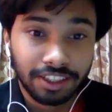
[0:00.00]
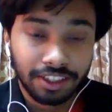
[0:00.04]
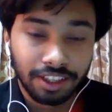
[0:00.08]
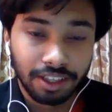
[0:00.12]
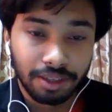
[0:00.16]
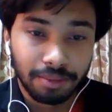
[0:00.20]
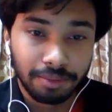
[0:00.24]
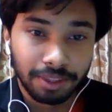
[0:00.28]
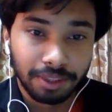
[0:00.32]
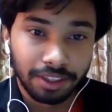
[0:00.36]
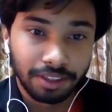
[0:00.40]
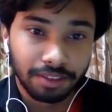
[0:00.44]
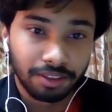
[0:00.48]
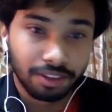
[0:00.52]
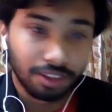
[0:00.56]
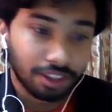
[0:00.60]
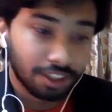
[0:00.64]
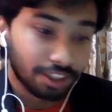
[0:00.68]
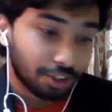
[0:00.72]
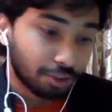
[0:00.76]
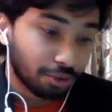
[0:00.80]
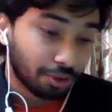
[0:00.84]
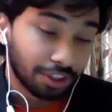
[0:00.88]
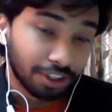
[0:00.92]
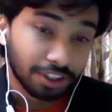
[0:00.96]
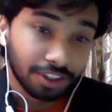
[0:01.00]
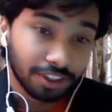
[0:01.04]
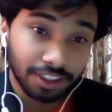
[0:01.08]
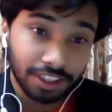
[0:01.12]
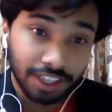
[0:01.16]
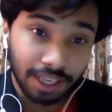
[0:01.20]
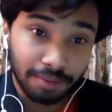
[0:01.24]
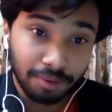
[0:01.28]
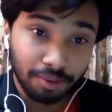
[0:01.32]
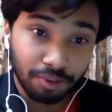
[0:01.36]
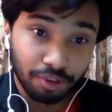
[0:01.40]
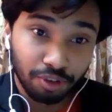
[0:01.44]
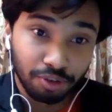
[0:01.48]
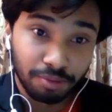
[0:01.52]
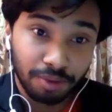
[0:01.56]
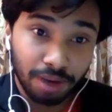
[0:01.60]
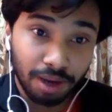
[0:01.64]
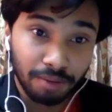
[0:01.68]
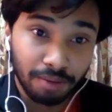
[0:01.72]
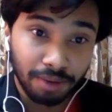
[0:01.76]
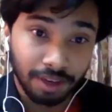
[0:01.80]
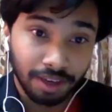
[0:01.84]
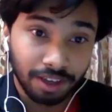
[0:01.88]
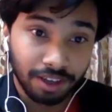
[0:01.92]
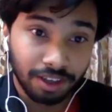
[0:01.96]
I mean, during the time of
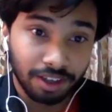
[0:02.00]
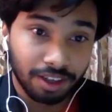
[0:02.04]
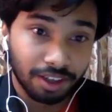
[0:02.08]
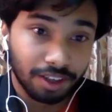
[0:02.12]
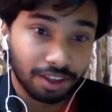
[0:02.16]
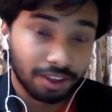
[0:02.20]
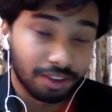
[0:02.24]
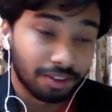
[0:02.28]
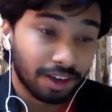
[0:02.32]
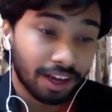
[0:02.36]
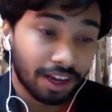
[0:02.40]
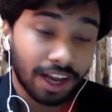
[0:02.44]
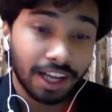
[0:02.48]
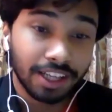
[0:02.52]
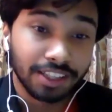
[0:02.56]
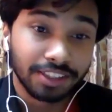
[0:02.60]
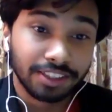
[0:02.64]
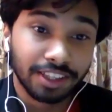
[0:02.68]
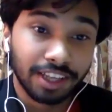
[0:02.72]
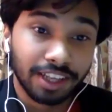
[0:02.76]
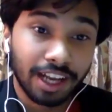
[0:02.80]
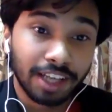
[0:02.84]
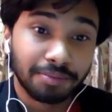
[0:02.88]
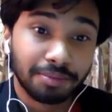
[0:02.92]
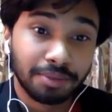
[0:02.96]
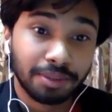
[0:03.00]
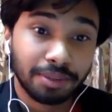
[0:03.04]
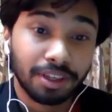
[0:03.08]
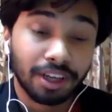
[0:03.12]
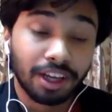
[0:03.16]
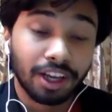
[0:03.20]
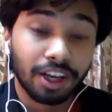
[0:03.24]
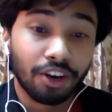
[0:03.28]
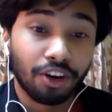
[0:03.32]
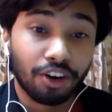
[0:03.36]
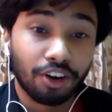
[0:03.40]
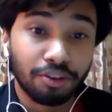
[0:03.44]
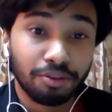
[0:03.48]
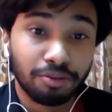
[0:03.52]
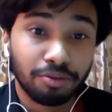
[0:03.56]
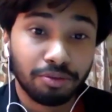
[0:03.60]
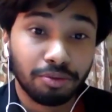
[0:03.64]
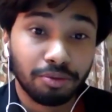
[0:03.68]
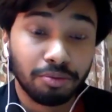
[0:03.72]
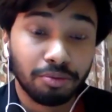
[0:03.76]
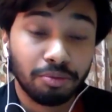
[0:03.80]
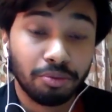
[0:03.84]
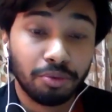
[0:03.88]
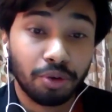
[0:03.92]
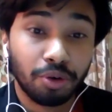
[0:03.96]
Obama, as there has been a lot of
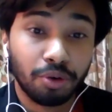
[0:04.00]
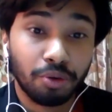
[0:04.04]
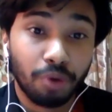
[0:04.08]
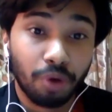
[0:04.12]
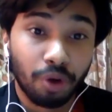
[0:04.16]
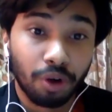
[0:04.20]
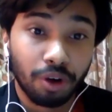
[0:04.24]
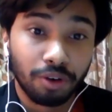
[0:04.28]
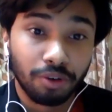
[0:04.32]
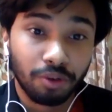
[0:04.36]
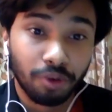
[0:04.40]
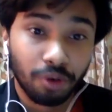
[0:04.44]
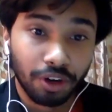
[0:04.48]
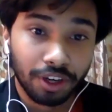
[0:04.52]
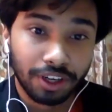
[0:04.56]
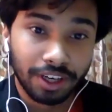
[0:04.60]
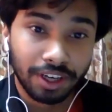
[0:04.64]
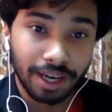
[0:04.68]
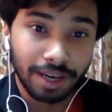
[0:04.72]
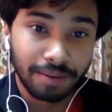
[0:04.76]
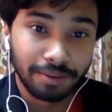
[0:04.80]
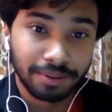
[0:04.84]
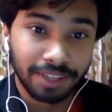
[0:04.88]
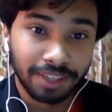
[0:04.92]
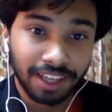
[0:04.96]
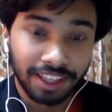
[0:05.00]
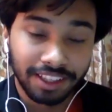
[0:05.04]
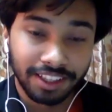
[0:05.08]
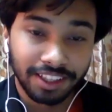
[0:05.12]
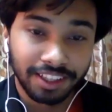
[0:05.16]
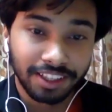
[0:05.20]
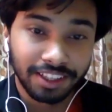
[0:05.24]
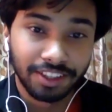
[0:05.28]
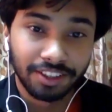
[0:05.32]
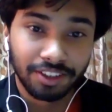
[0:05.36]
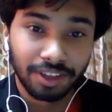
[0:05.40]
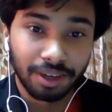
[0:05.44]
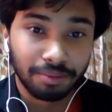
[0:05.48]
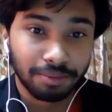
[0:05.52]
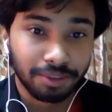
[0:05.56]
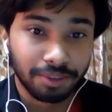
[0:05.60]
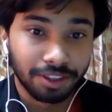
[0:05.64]
more war crimes as well in Trump.